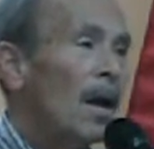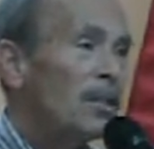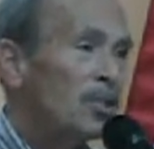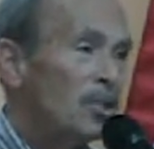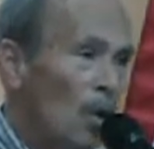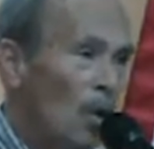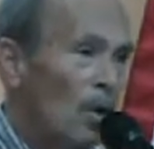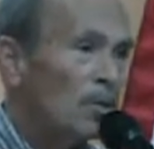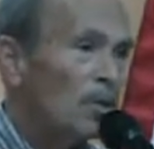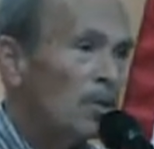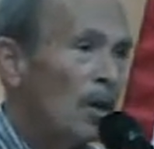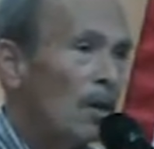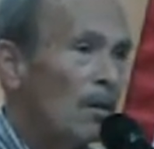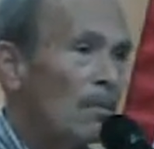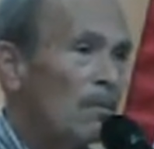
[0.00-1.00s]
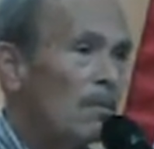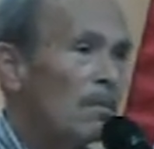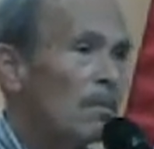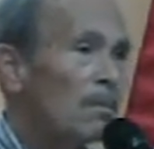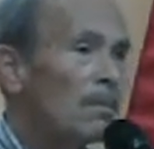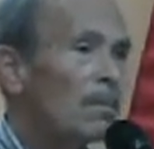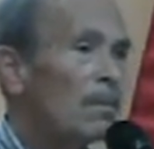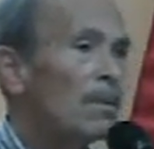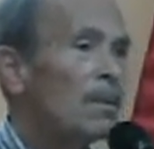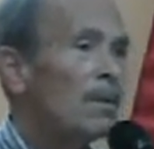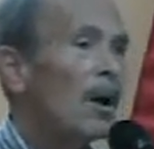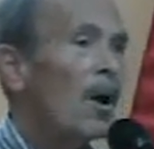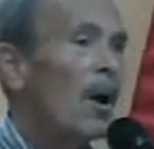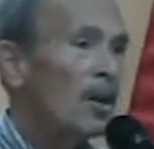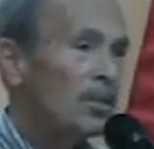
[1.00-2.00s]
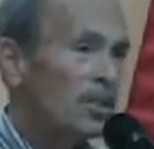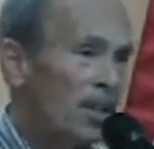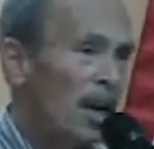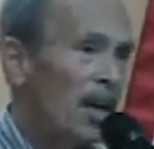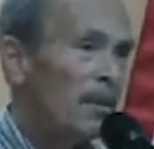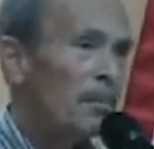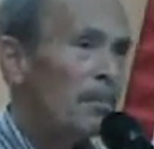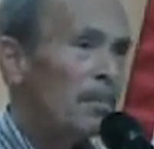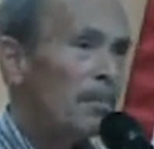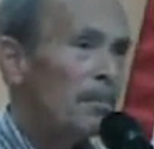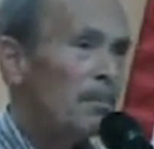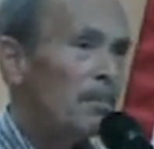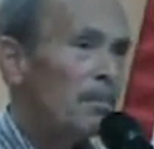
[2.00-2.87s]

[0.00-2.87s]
It's also on tape,